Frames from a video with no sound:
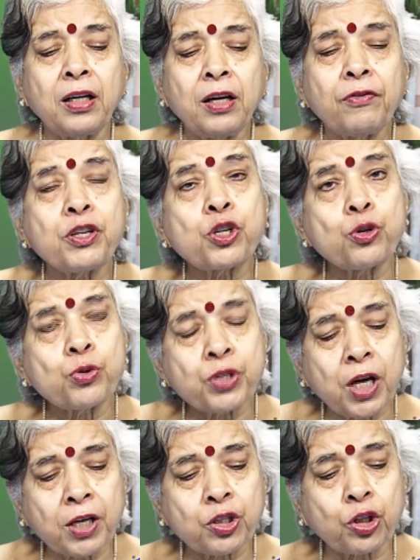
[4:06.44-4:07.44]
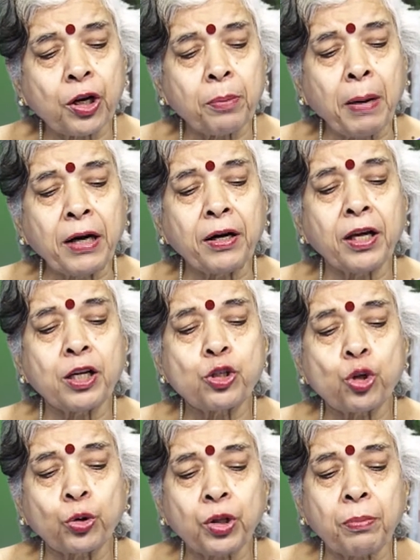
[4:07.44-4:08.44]
Vishnu Shastri, Pandit,
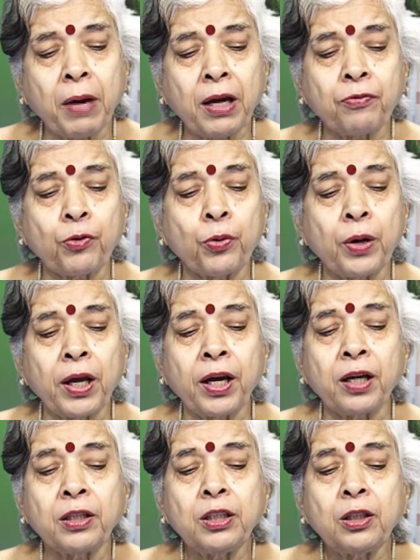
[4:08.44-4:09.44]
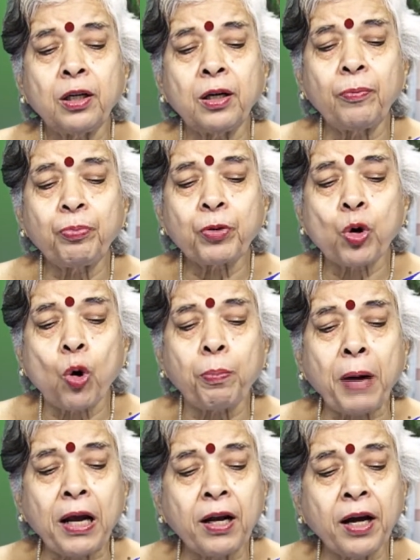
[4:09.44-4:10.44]
Jyotibai Phule,
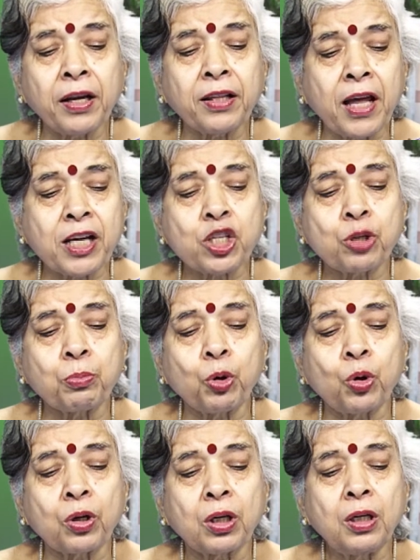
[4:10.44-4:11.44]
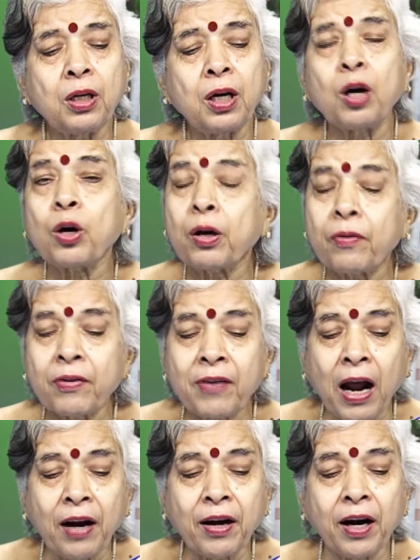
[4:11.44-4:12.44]
Gopal Hari Deshmukh,
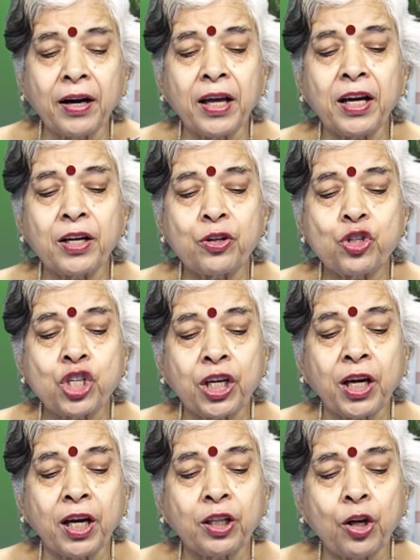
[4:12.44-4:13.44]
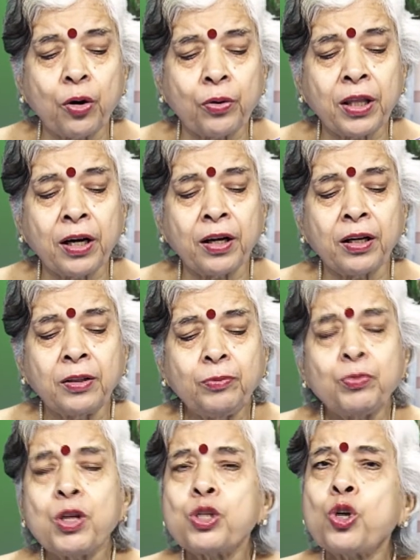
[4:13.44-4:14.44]
Rana De, G.K. Deodhar.
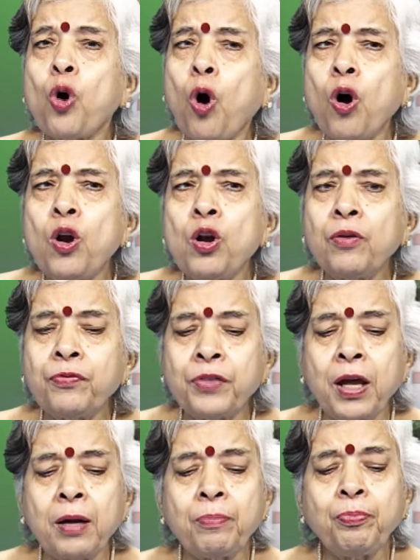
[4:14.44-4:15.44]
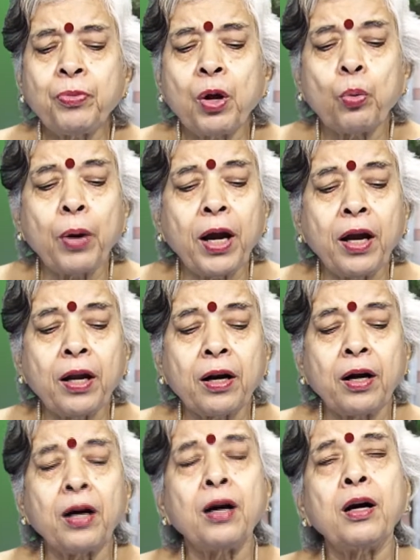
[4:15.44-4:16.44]
So all of them
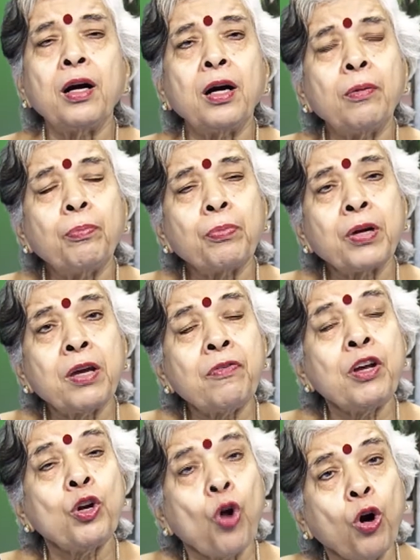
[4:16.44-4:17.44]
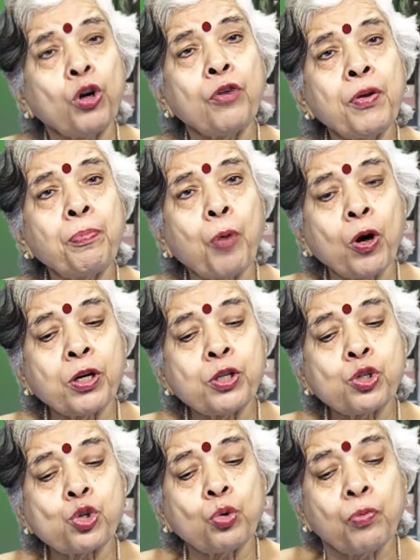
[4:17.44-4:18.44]
were giving lot of
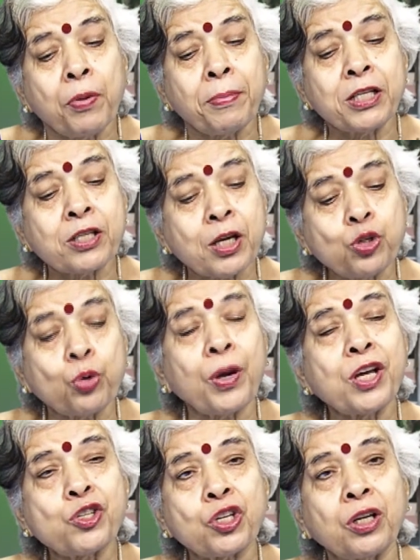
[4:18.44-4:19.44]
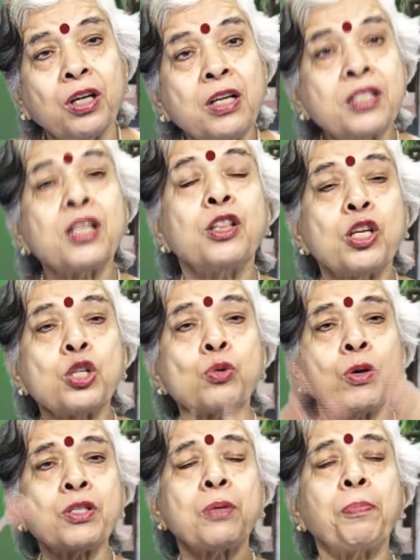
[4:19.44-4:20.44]
importance to women's education. See, this
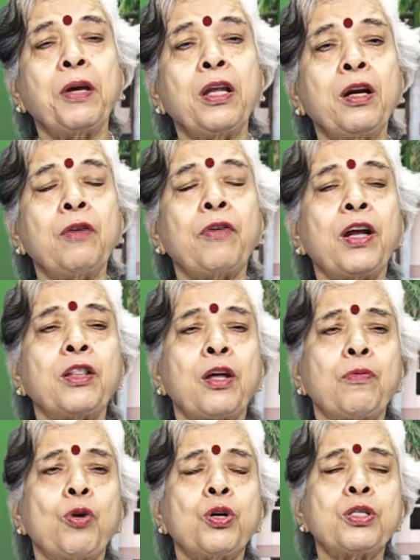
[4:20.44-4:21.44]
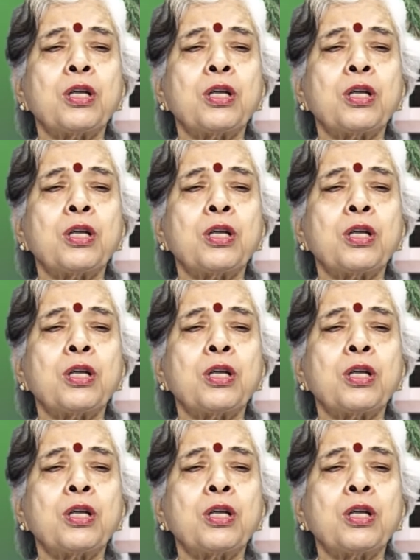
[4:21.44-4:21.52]
was a period where there was